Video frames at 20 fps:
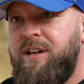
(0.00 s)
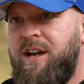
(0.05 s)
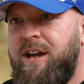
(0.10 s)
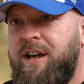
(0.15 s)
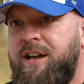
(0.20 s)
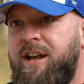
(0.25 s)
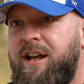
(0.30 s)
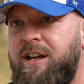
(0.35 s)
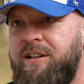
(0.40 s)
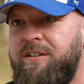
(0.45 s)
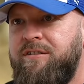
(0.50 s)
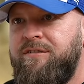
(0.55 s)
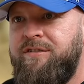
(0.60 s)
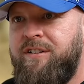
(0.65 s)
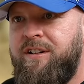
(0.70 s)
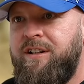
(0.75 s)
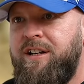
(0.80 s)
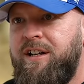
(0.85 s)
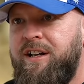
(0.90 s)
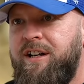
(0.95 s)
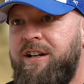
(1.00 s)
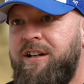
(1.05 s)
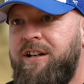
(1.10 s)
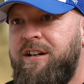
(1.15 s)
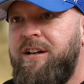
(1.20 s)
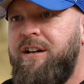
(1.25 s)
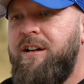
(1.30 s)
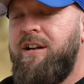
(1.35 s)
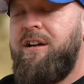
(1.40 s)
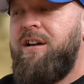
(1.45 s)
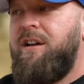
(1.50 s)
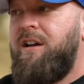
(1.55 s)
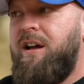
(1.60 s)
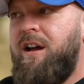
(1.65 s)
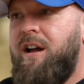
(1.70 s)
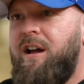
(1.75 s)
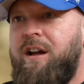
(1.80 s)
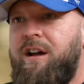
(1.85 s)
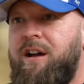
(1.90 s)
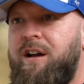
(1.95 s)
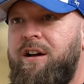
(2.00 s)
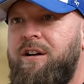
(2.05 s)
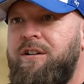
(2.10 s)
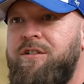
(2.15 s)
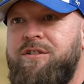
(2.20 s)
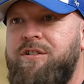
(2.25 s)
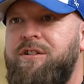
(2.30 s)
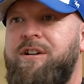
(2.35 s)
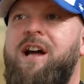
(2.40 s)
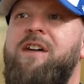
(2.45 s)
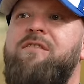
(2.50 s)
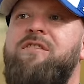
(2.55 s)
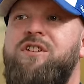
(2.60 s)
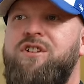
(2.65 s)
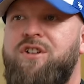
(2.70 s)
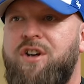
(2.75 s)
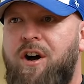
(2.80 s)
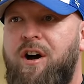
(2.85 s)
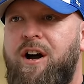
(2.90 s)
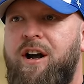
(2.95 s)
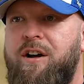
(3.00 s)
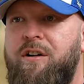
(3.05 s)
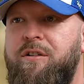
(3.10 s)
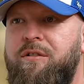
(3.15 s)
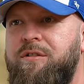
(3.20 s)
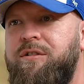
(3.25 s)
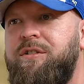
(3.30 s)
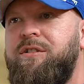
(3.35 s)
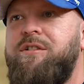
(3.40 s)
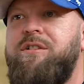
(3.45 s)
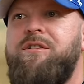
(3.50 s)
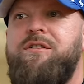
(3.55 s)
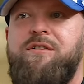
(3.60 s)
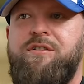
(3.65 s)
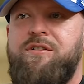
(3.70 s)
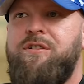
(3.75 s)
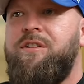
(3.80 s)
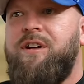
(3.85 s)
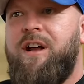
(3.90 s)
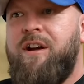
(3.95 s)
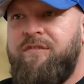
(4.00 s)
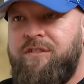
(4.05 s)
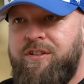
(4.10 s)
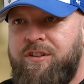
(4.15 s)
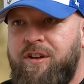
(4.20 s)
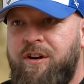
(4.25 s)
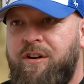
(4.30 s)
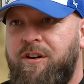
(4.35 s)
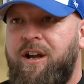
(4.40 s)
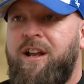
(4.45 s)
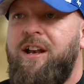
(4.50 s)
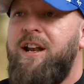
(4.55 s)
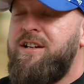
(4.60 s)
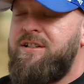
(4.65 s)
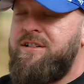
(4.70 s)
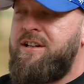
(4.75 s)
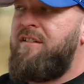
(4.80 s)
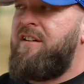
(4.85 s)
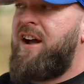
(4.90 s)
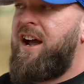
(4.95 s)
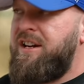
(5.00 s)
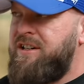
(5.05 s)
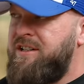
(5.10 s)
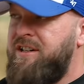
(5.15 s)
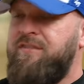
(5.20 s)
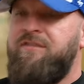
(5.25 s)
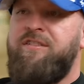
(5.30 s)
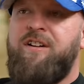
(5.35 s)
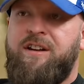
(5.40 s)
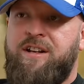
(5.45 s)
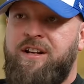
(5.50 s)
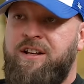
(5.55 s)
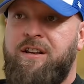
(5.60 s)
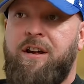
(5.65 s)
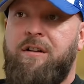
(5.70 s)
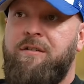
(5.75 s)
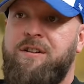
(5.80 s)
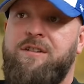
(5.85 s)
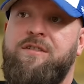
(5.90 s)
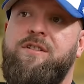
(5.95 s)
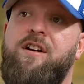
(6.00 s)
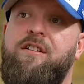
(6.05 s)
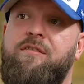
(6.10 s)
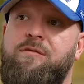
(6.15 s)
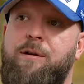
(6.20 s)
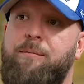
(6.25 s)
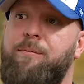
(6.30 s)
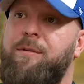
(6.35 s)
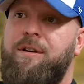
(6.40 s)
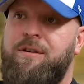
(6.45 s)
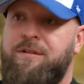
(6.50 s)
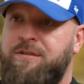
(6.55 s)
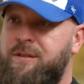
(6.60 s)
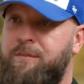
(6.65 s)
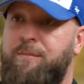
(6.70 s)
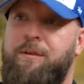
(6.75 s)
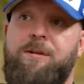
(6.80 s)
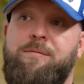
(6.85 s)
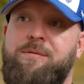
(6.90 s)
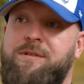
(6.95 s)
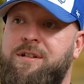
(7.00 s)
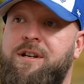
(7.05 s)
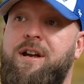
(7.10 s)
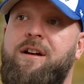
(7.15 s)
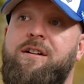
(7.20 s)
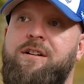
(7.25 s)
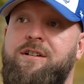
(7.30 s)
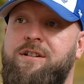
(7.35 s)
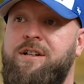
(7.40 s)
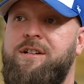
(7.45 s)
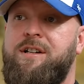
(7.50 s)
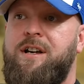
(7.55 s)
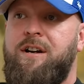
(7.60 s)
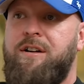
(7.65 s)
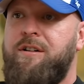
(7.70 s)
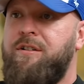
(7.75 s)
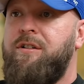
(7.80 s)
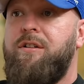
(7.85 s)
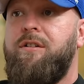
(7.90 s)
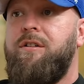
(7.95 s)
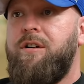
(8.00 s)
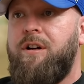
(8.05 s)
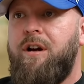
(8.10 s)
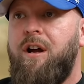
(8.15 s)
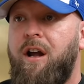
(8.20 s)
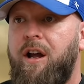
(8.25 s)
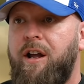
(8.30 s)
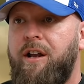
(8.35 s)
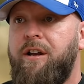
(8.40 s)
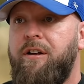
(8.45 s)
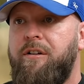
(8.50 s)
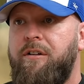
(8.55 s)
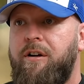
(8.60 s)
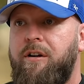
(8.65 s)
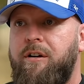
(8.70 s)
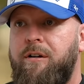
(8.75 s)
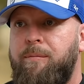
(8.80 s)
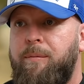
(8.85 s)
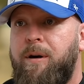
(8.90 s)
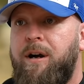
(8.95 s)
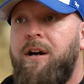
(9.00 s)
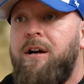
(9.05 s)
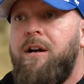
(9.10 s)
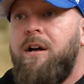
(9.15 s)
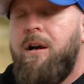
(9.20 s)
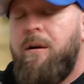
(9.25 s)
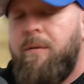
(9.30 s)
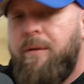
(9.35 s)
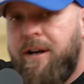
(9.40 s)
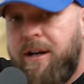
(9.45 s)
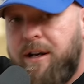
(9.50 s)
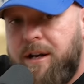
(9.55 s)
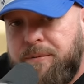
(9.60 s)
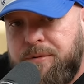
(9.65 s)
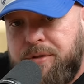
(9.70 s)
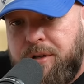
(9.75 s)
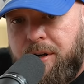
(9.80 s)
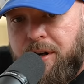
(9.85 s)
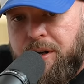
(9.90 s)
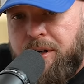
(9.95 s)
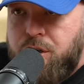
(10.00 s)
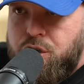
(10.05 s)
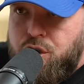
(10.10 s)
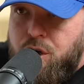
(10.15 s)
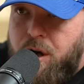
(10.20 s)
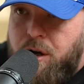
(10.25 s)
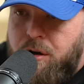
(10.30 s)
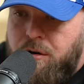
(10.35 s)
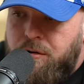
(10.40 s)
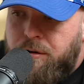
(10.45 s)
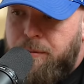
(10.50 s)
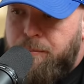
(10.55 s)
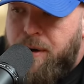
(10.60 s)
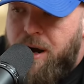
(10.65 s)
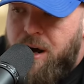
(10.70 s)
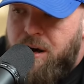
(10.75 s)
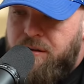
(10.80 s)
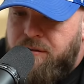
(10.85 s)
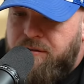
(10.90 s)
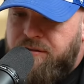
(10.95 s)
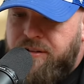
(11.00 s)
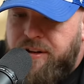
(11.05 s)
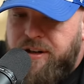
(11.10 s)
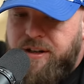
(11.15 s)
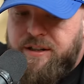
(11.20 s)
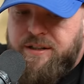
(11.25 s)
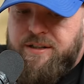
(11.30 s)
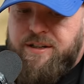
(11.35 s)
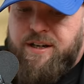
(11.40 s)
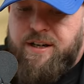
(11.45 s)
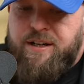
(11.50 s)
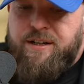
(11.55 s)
saying that you're fucking... shouldn't have a child or shouldn't have a dog, unless they actually fucking don't deserve one because they're purposely scaring the shit out of the dog or hurting the dog. But when it comes to like the child and parent things,